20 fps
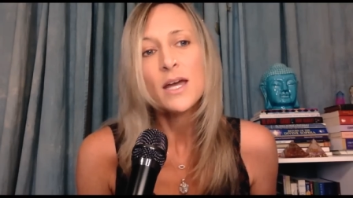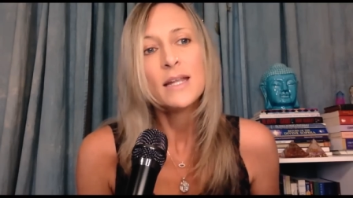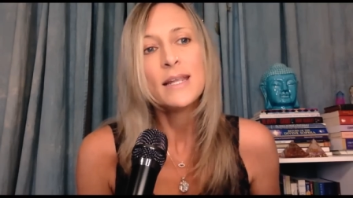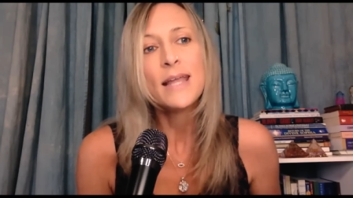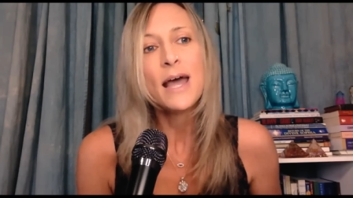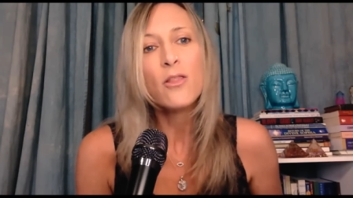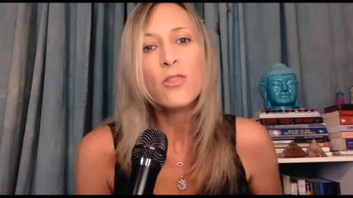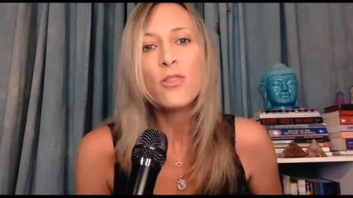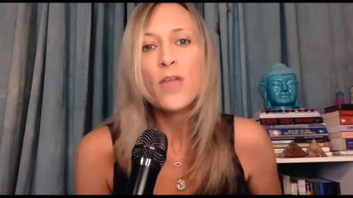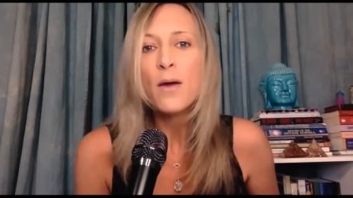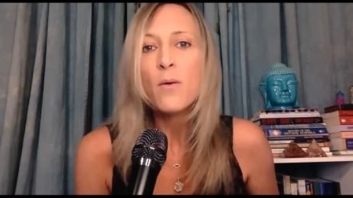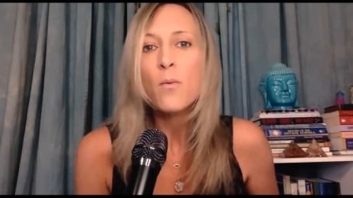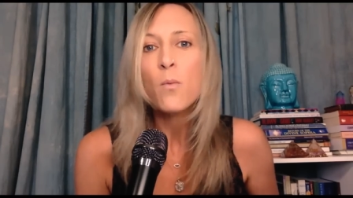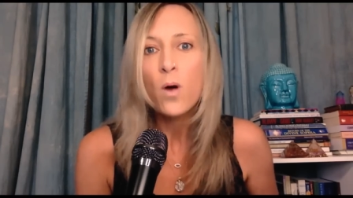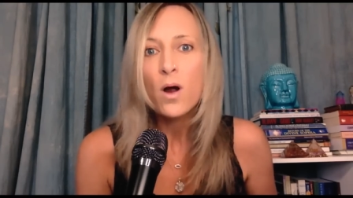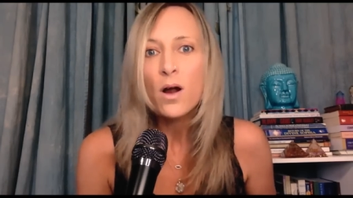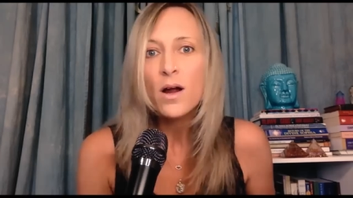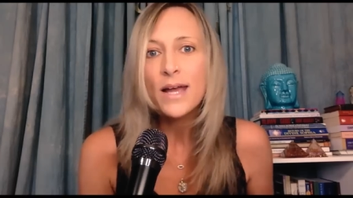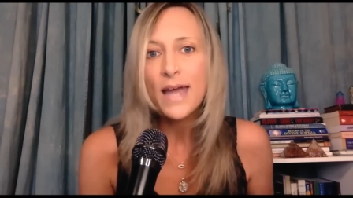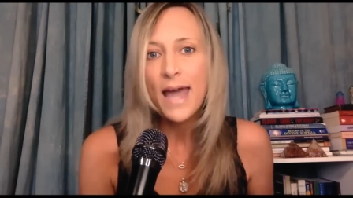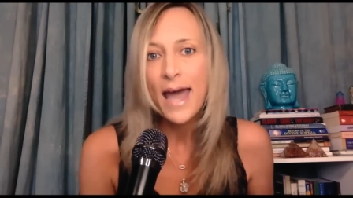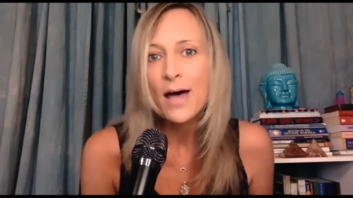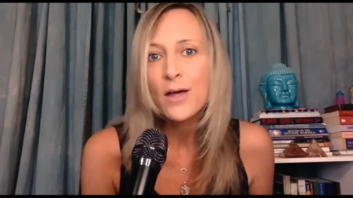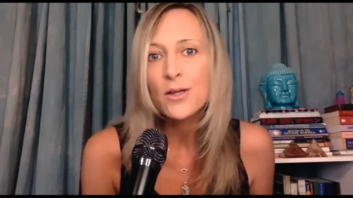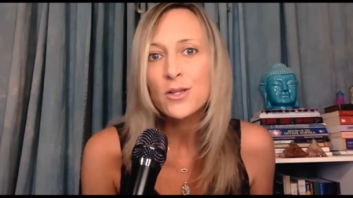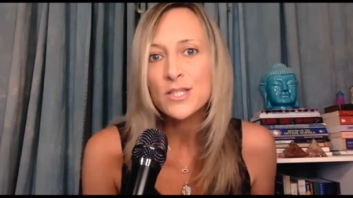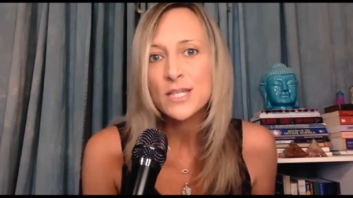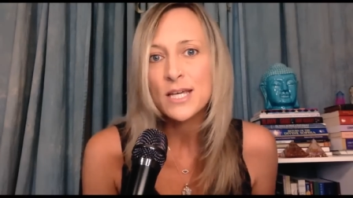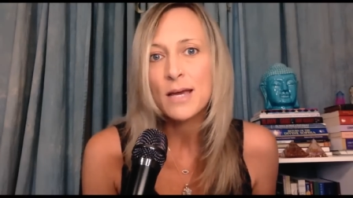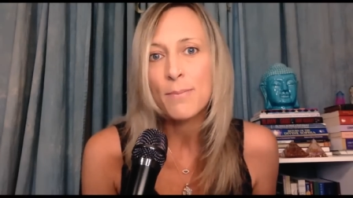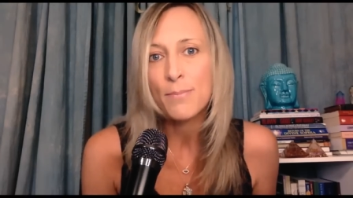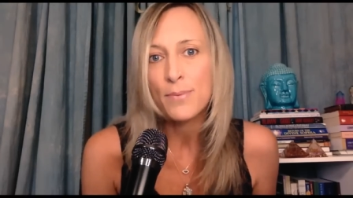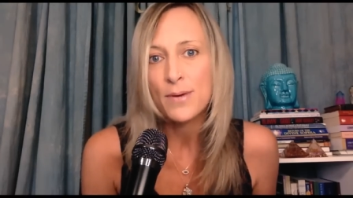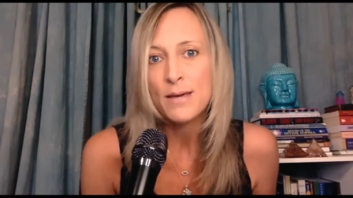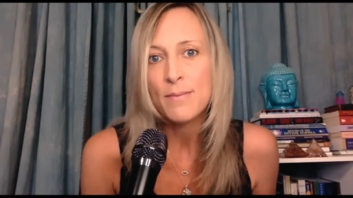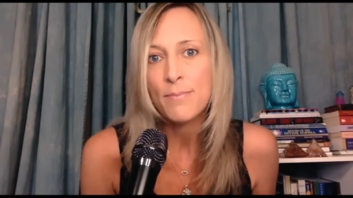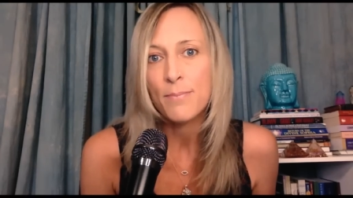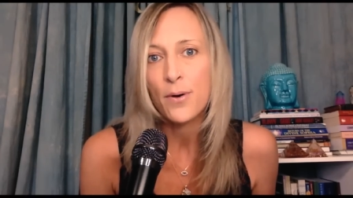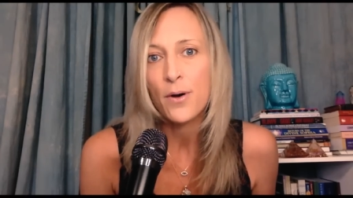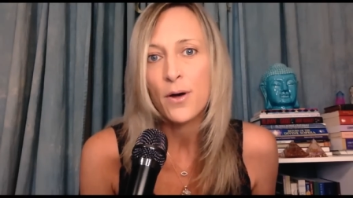Now, they were Celtic
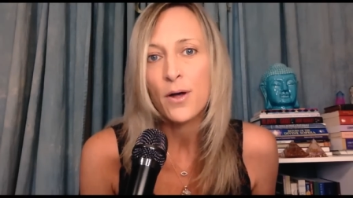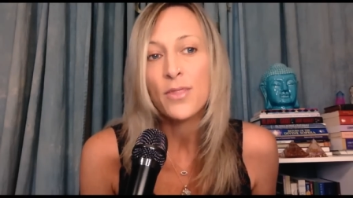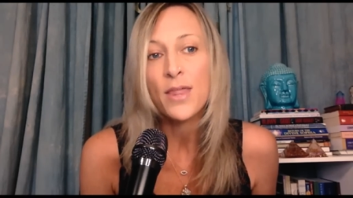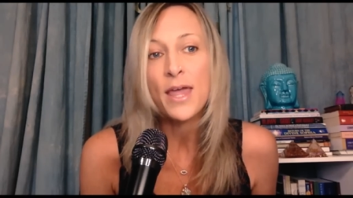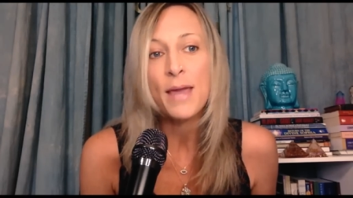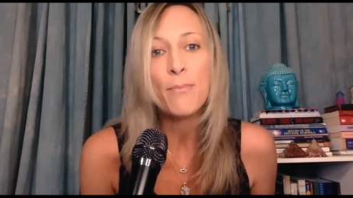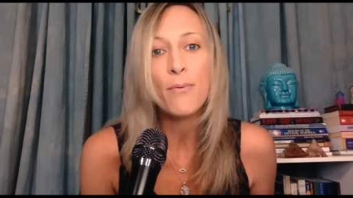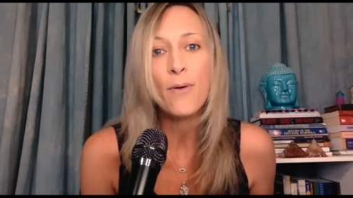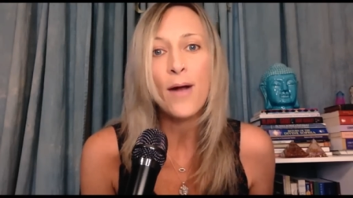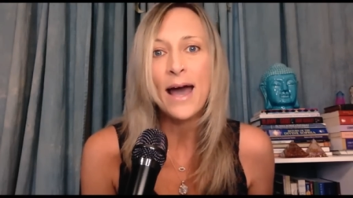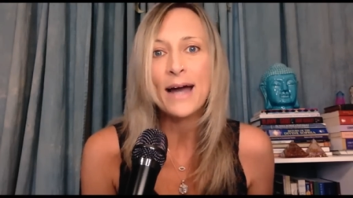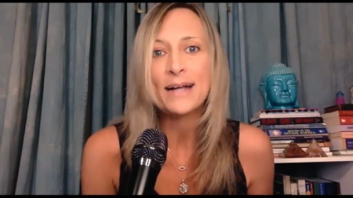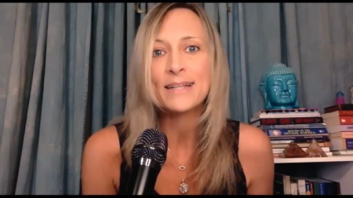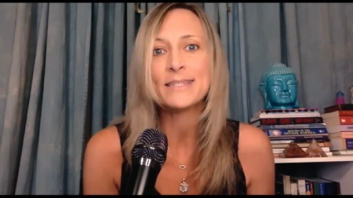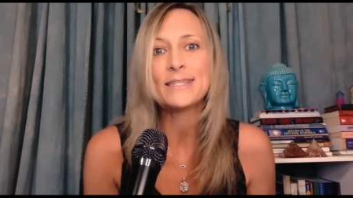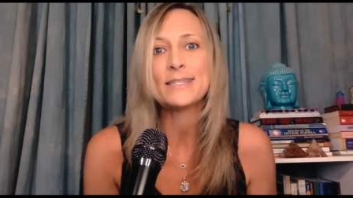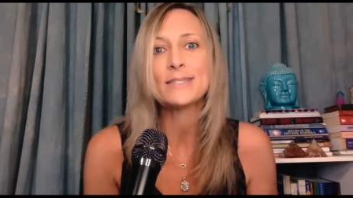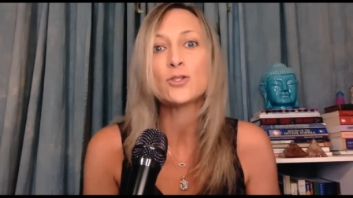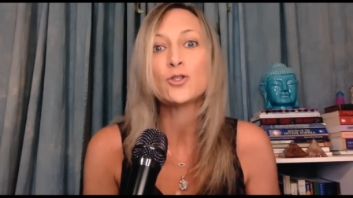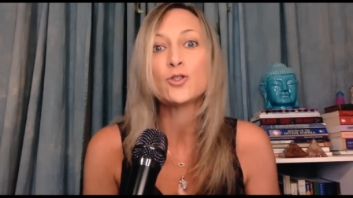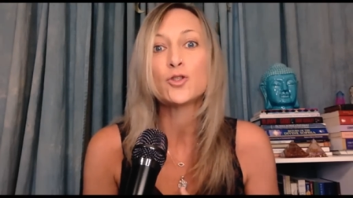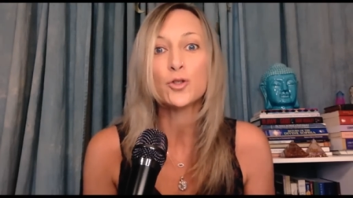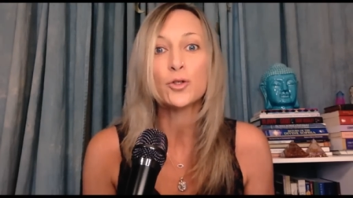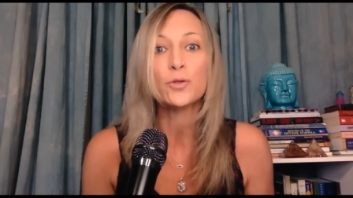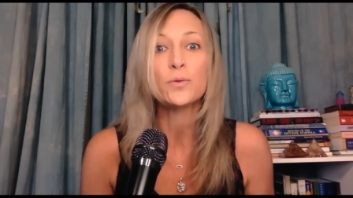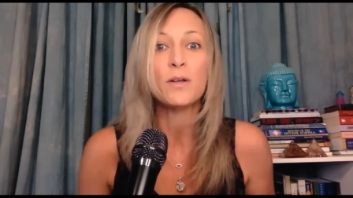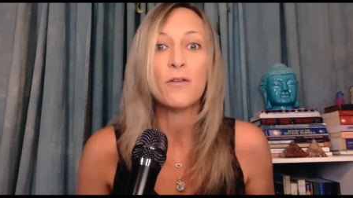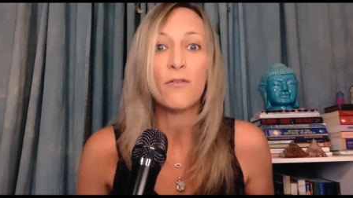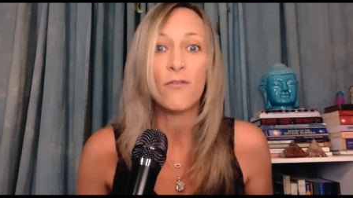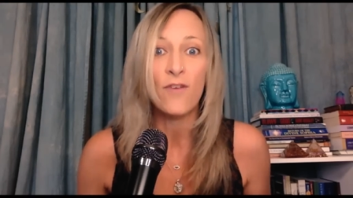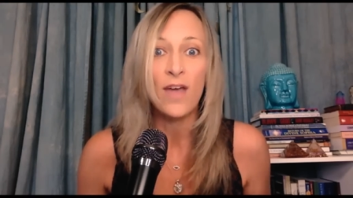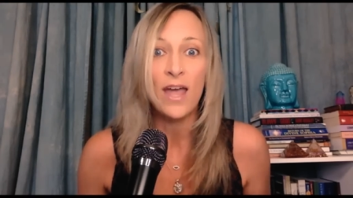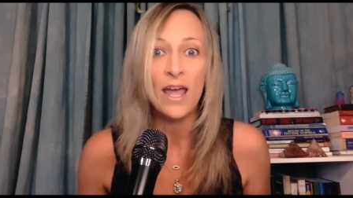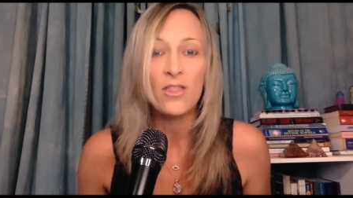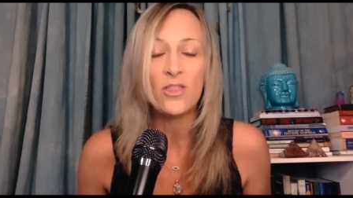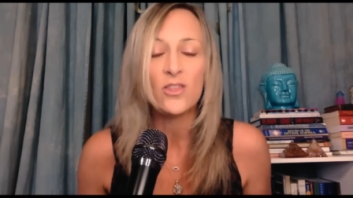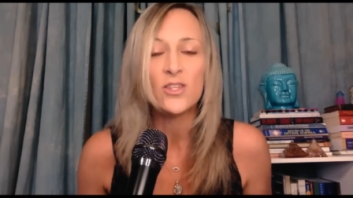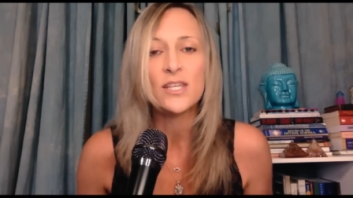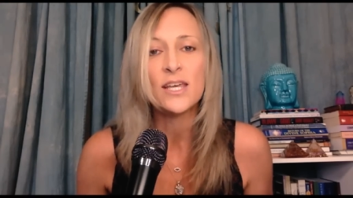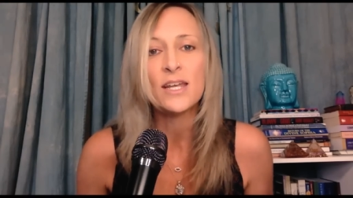people and they practiced Druid
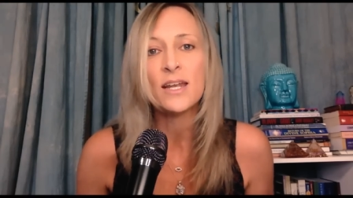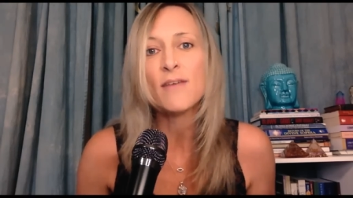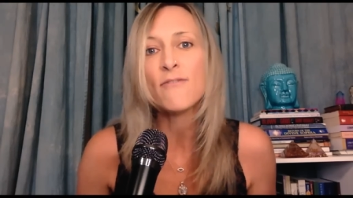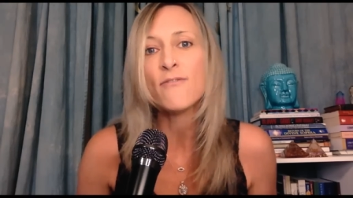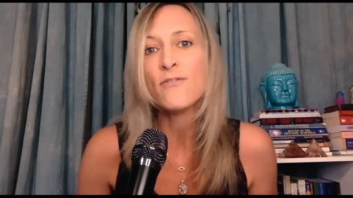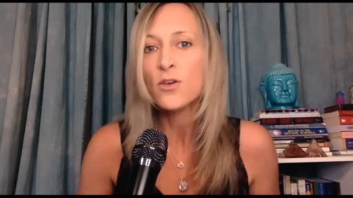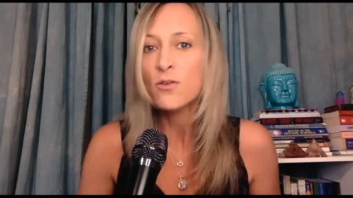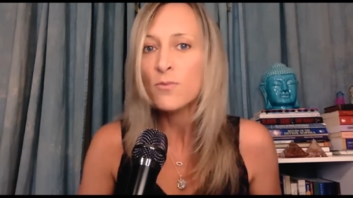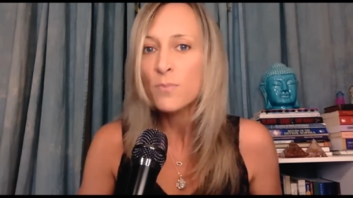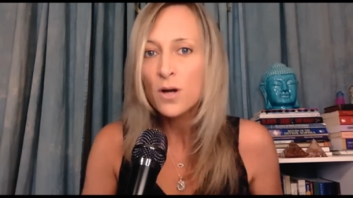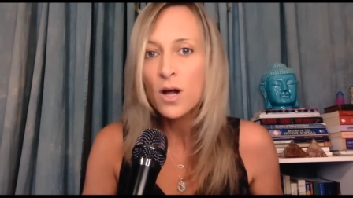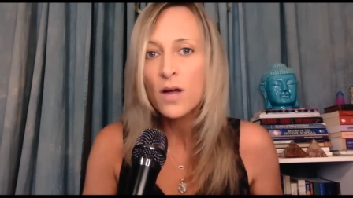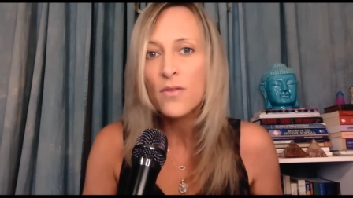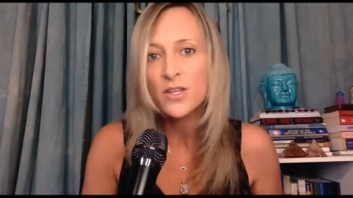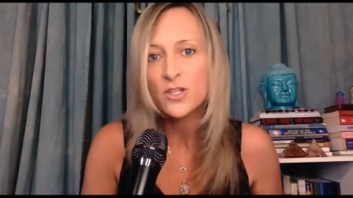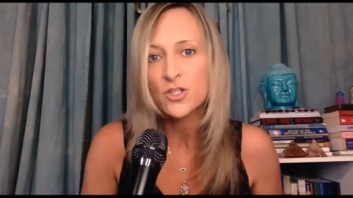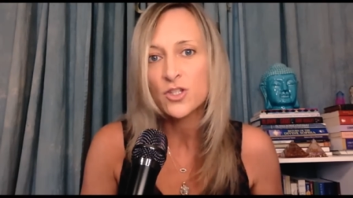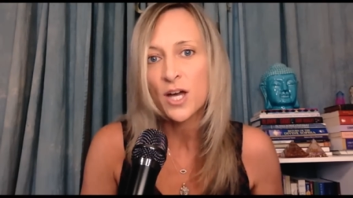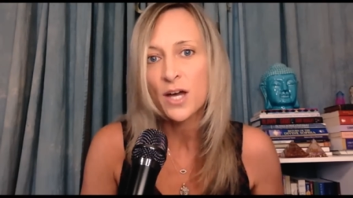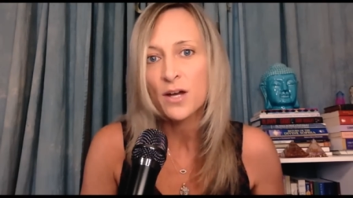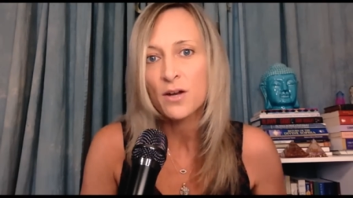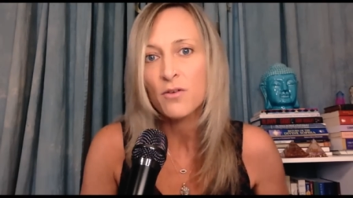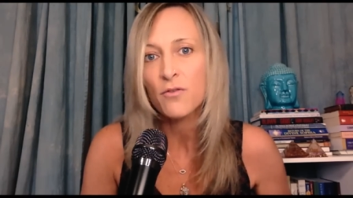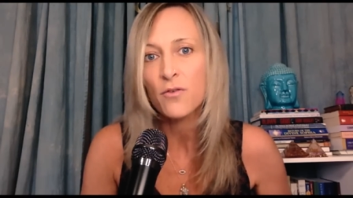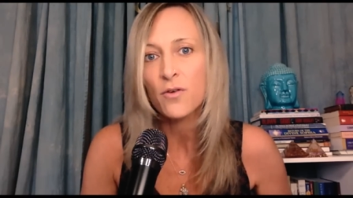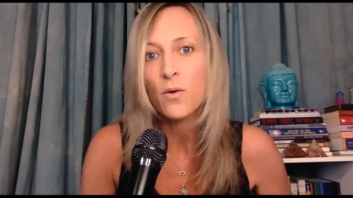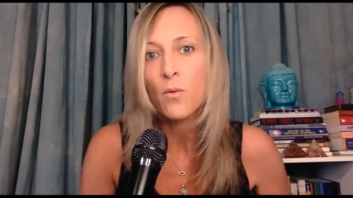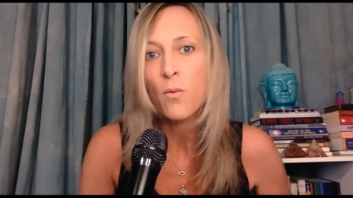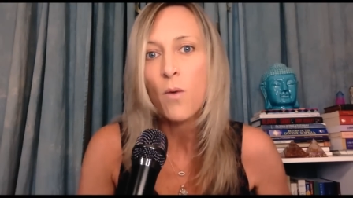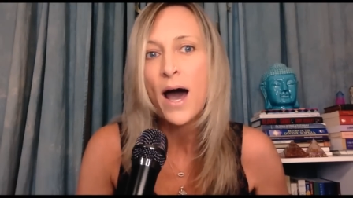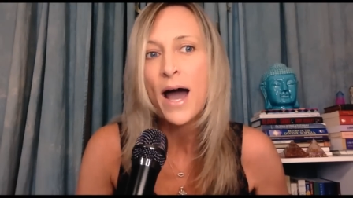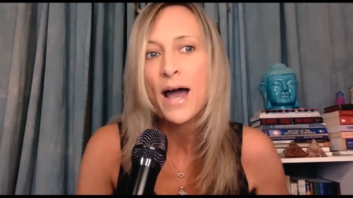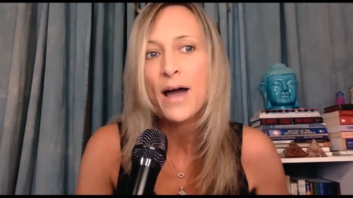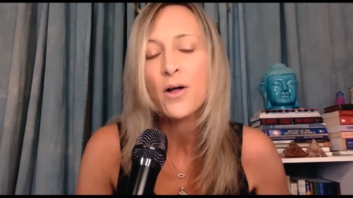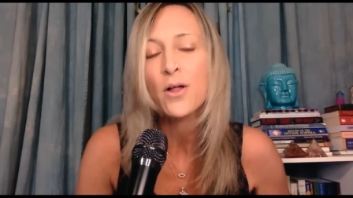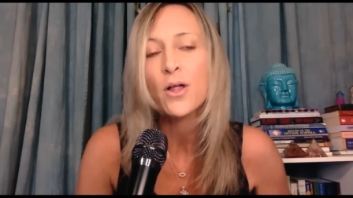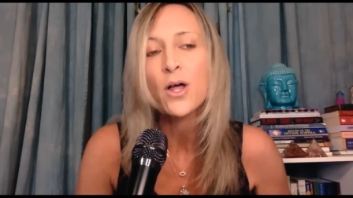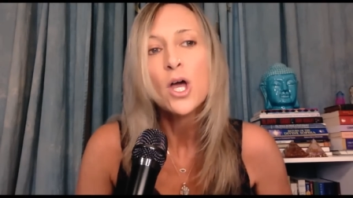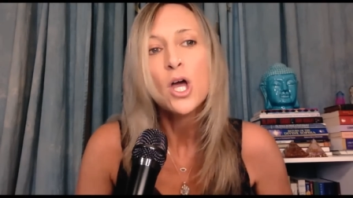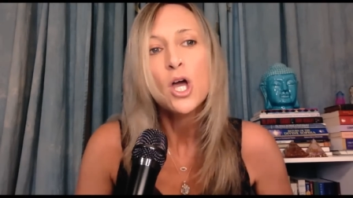faiths. And if you've been on this channel for a
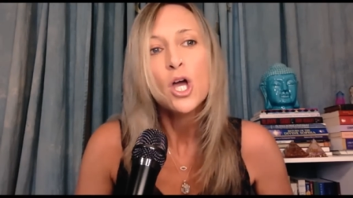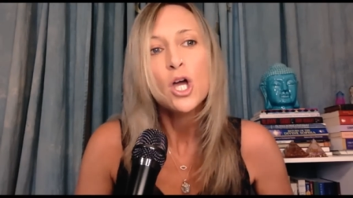while,